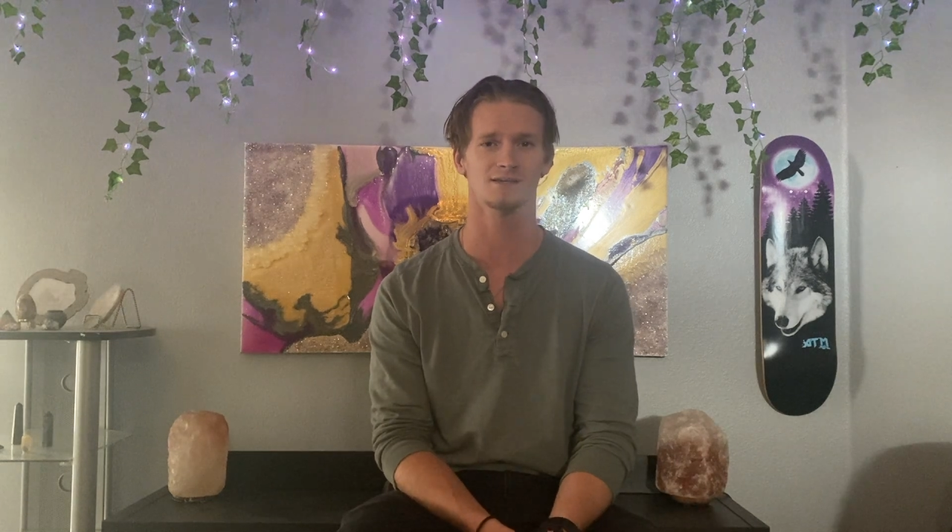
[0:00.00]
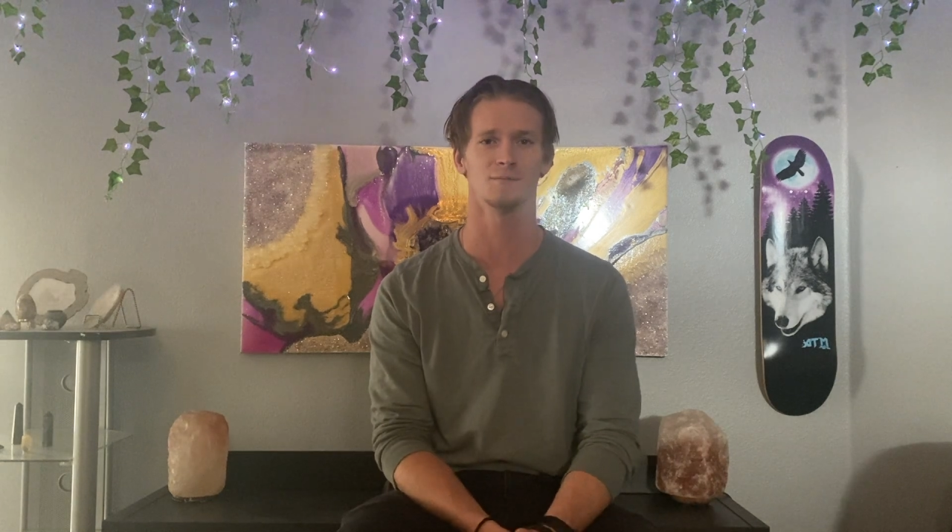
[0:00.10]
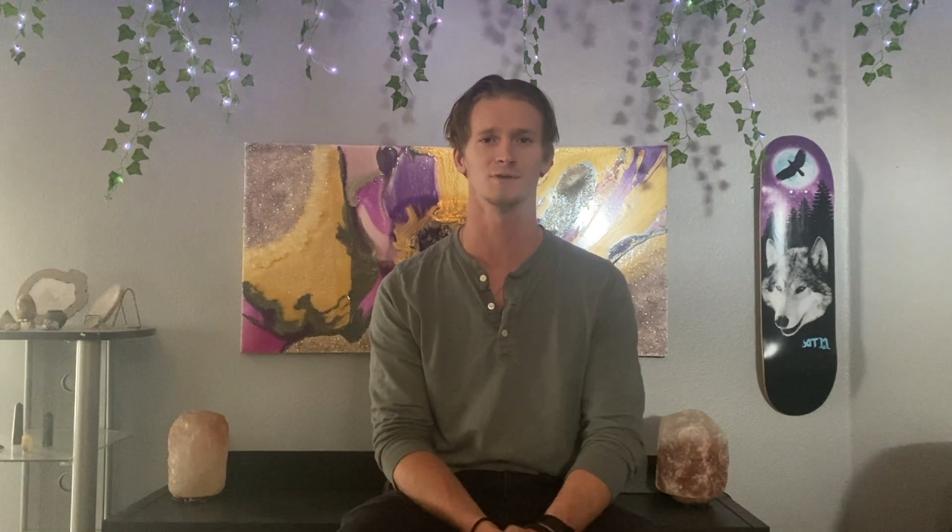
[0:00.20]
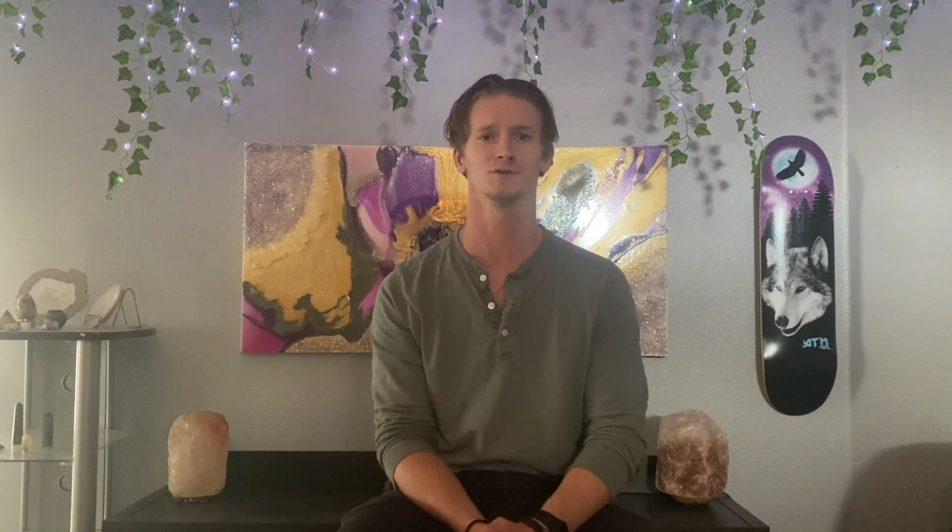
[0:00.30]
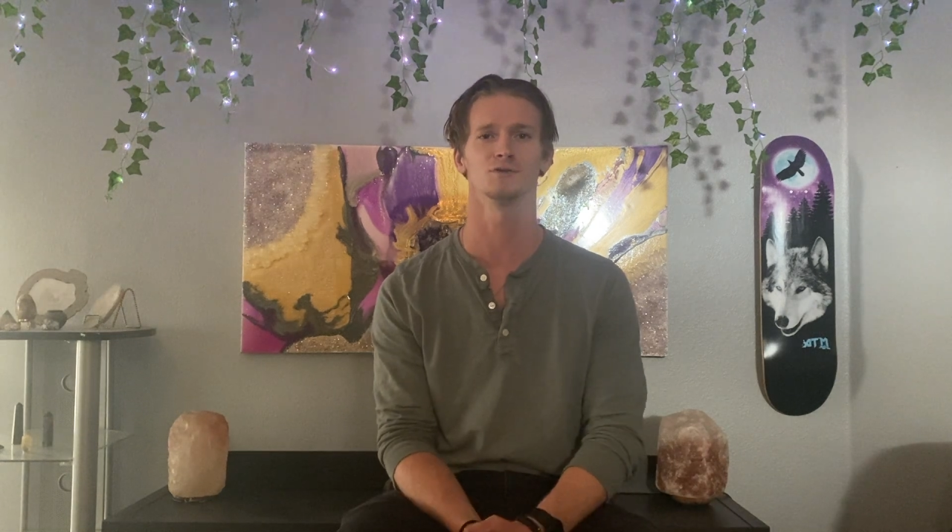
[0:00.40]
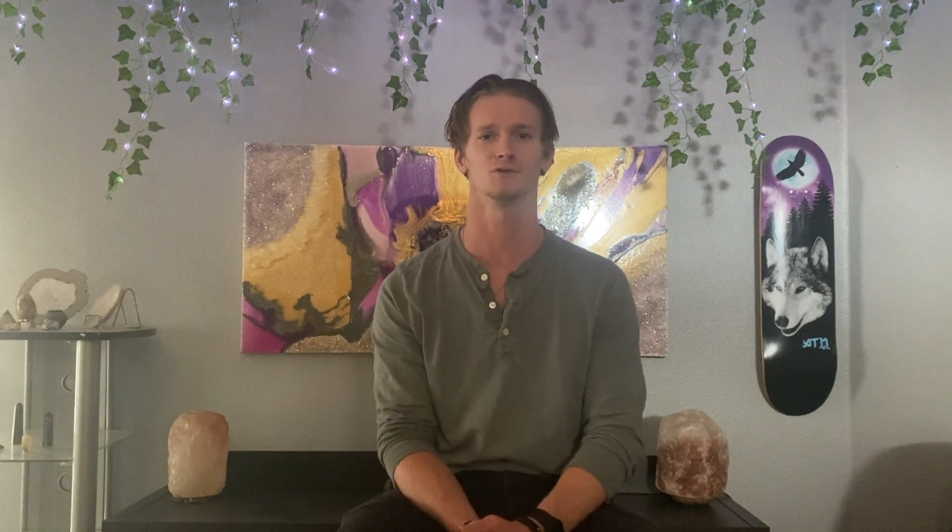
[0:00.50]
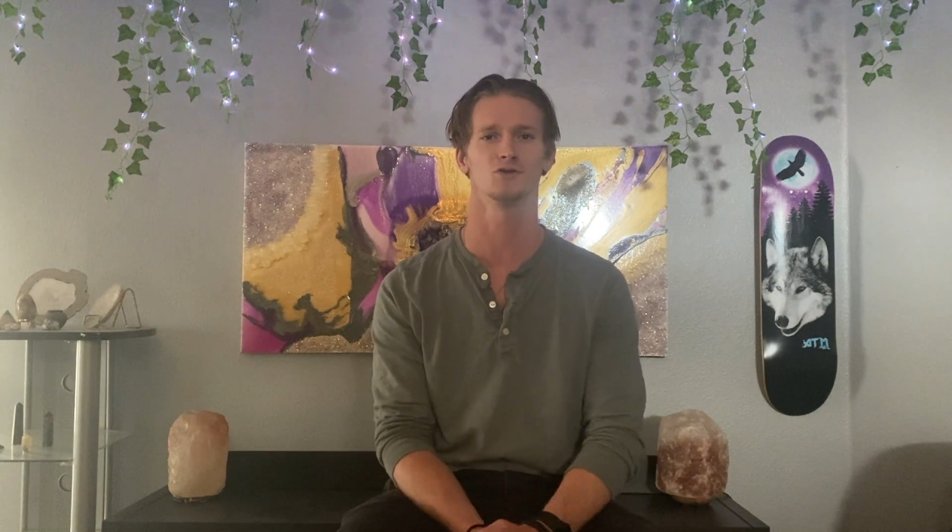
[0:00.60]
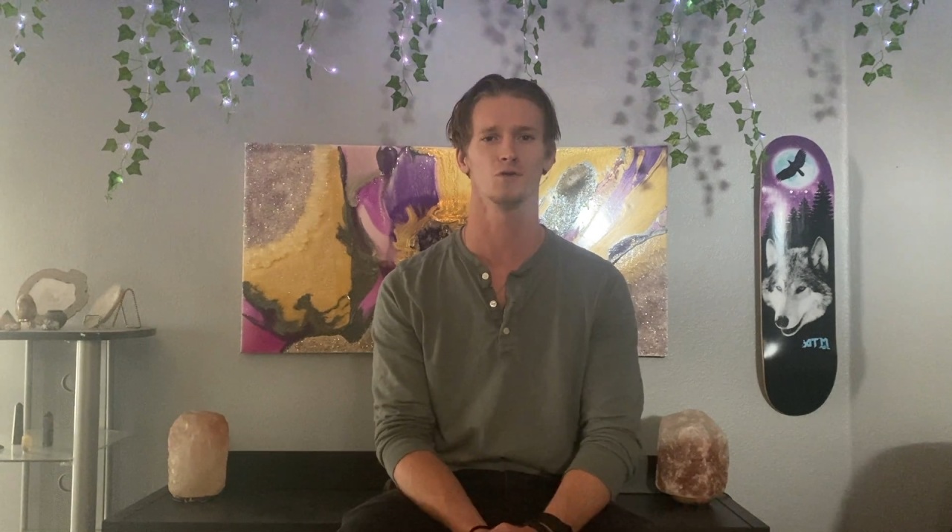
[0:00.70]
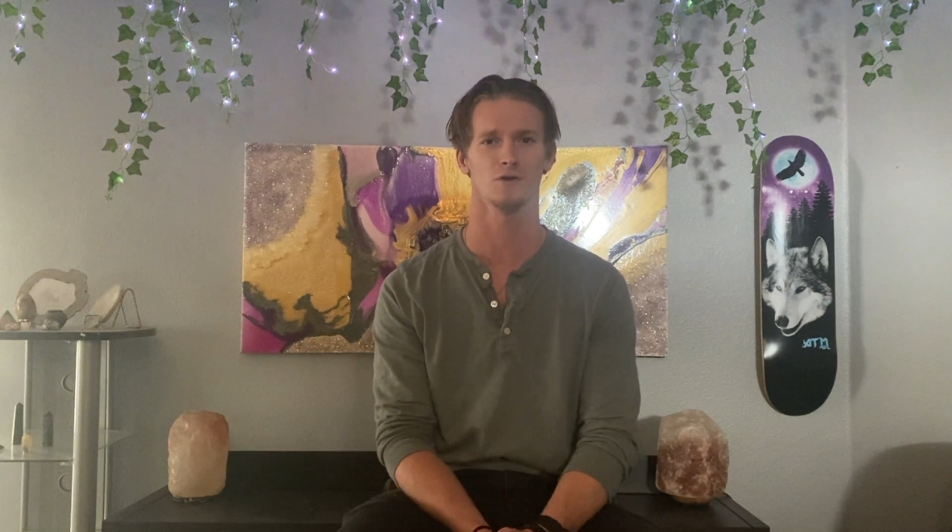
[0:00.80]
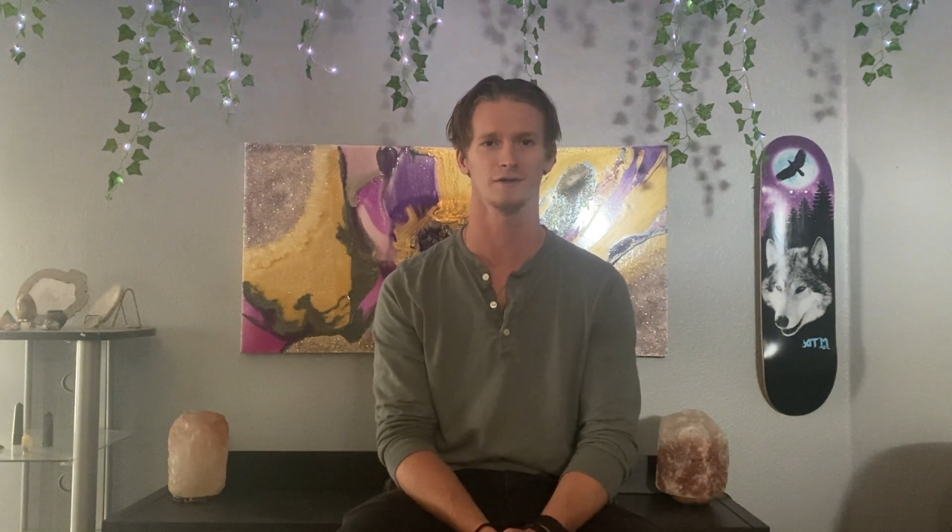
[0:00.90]
coming to you
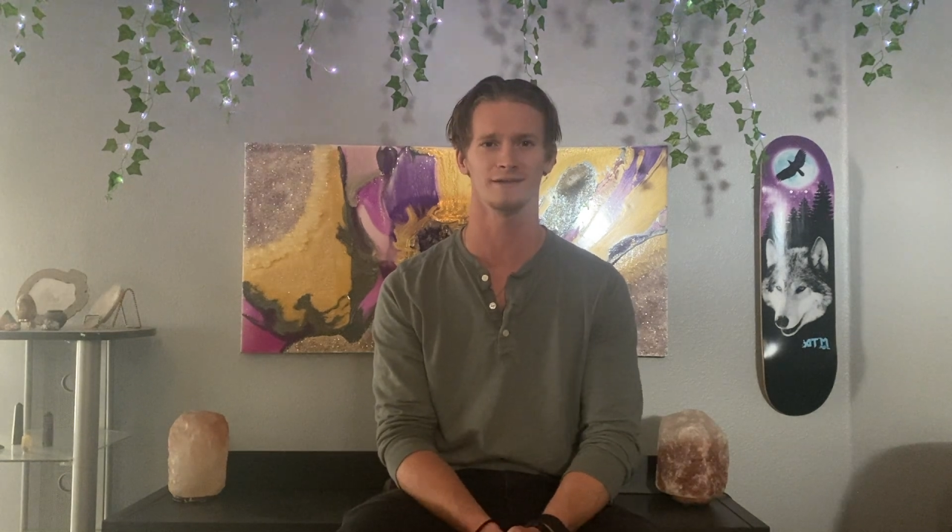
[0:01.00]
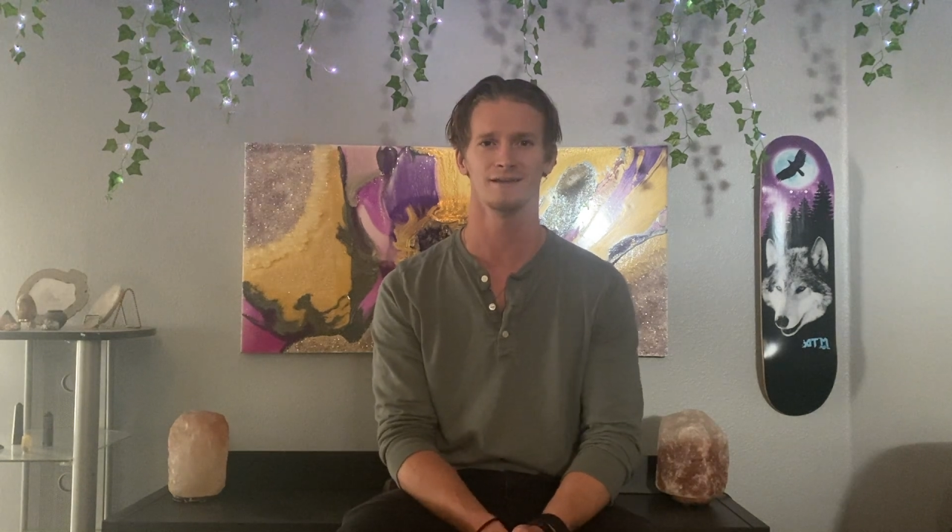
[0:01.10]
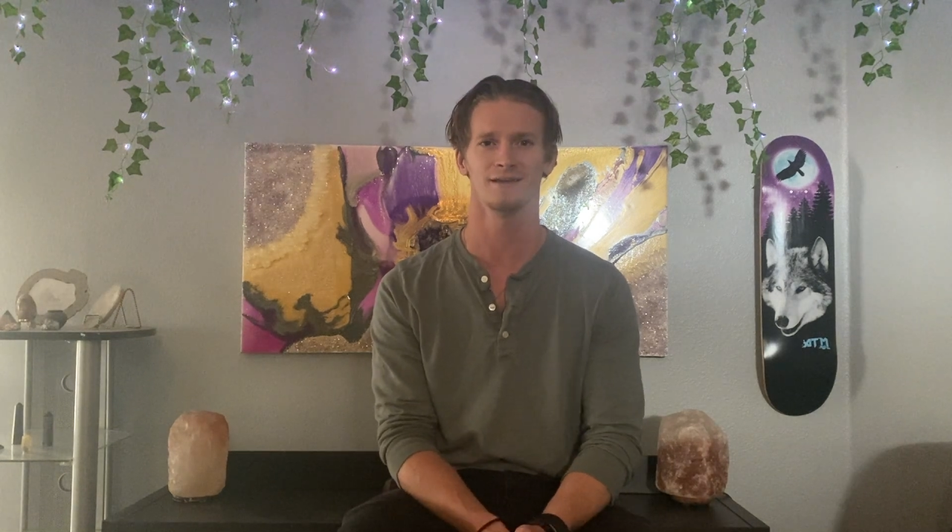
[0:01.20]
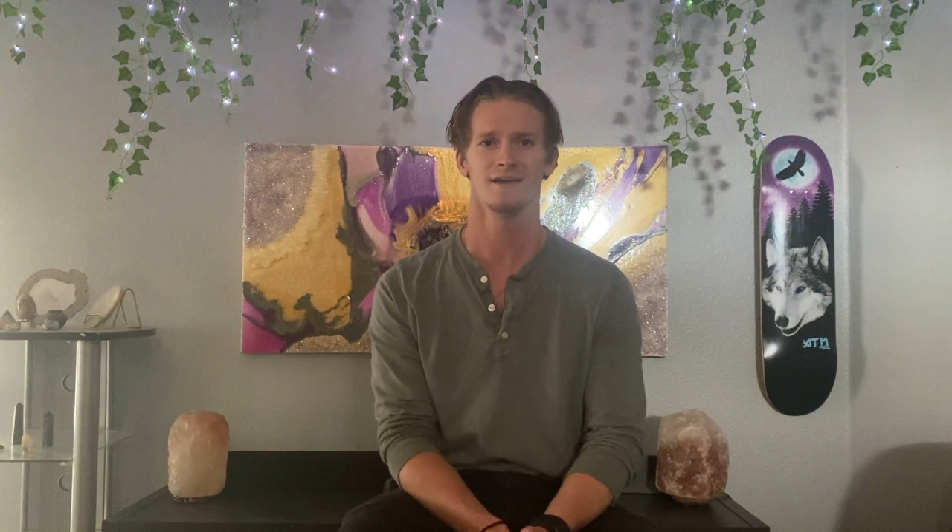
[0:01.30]
shortly.